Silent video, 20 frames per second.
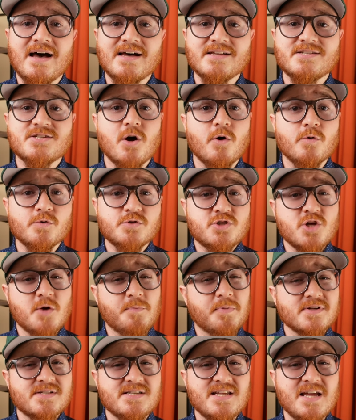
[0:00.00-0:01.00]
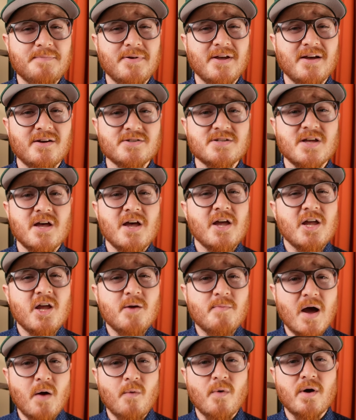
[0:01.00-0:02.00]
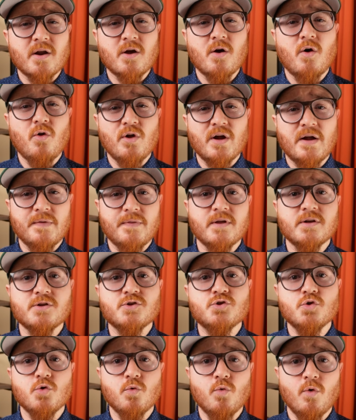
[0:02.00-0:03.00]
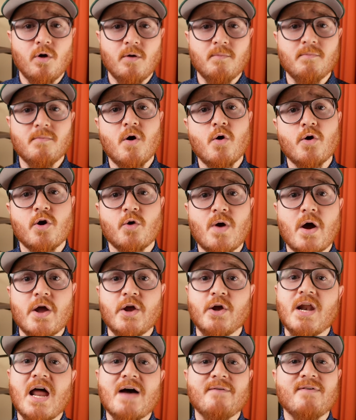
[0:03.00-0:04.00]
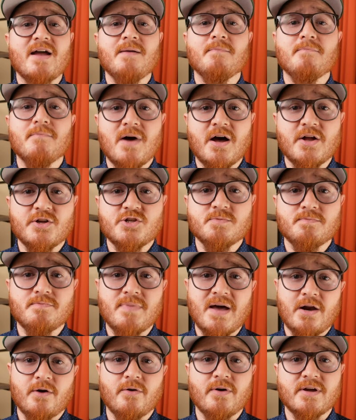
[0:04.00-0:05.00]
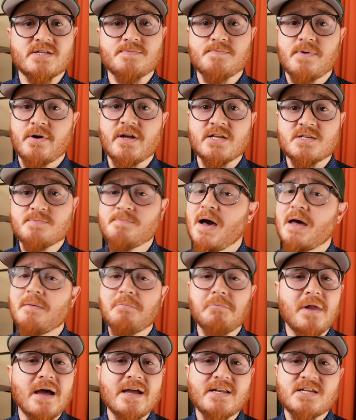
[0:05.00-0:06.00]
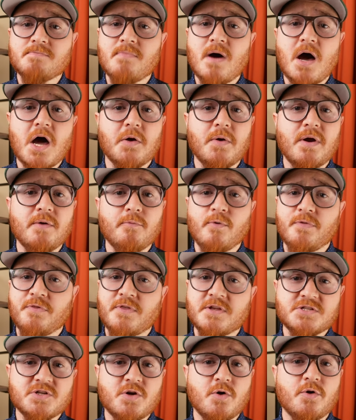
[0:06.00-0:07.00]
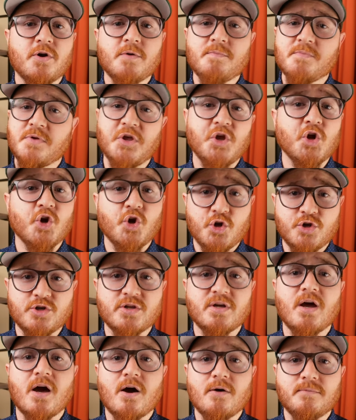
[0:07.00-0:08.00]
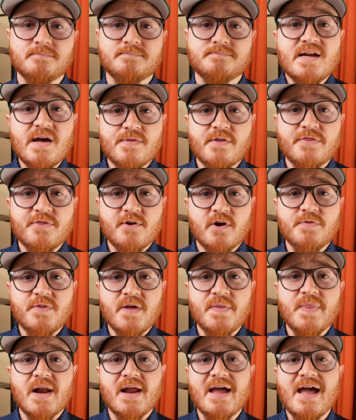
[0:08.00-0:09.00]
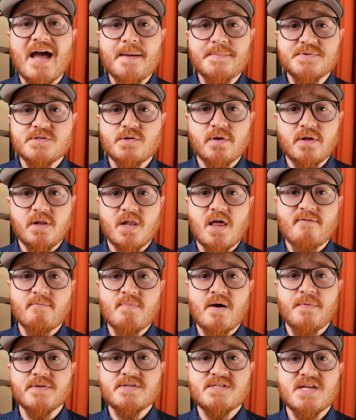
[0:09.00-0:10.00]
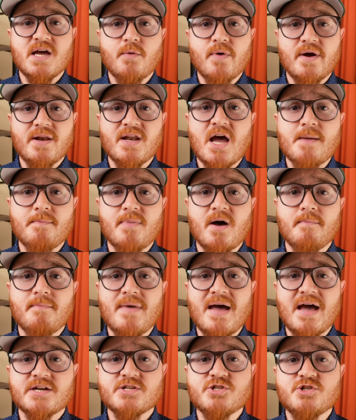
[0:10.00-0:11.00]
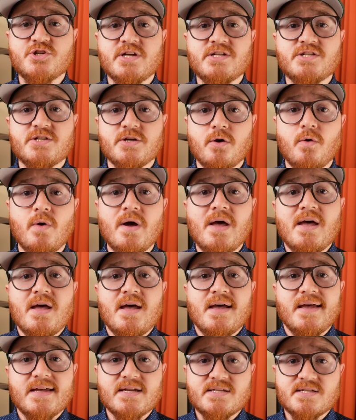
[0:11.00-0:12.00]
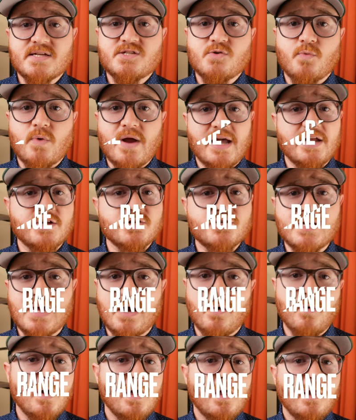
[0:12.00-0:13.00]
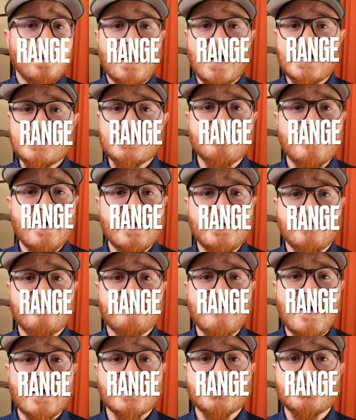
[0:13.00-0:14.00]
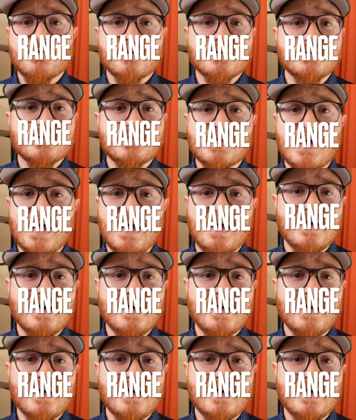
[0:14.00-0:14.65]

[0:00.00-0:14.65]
So super steep hills, you might wanna go look at the dual motor route. You're gonna have a much better experience. But light to moderate with this scooter, you're good to go. Now, the third thing that I absolutely love about the Segway Ninebot Max G2 is its range. Now, lots of manufacturers